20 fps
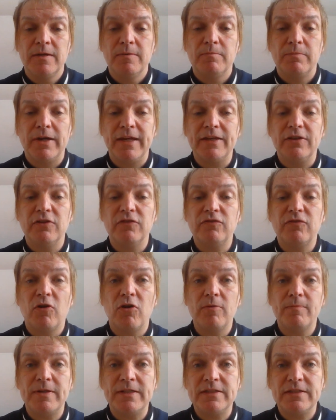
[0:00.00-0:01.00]
break the
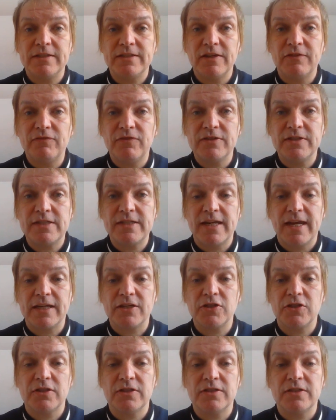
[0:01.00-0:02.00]
form into different
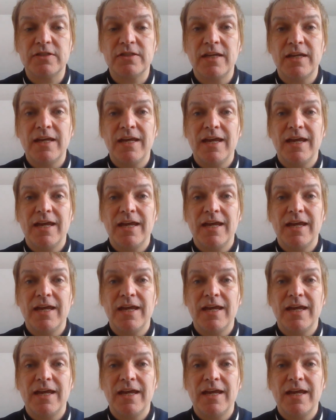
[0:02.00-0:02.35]
sections